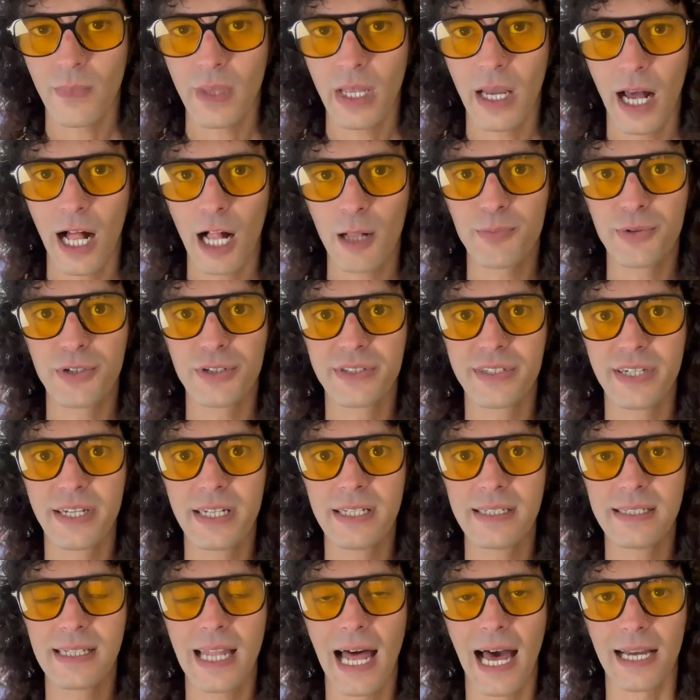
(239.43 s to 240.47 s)
Help your
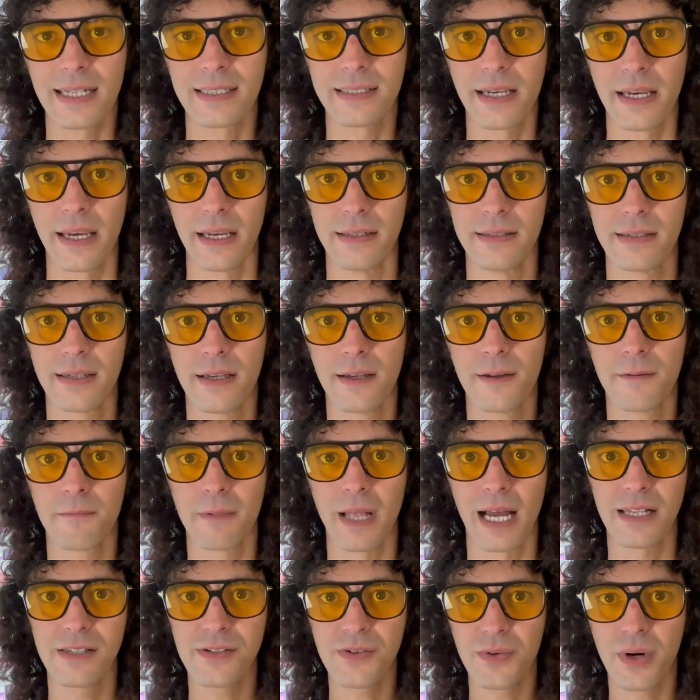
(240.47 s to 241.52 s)
titties lactate.
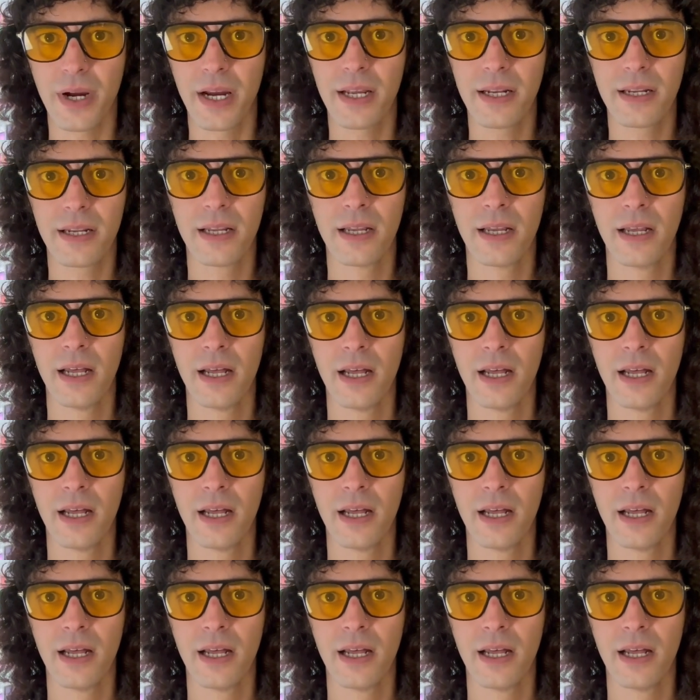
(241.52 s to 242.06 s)
That's right.